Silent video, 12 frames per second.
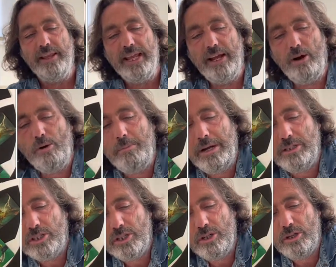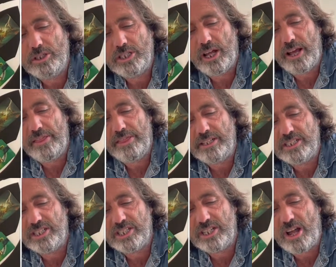It almost looks like the
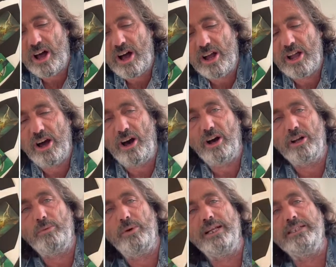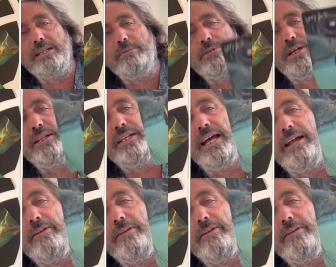star card when it's upside down.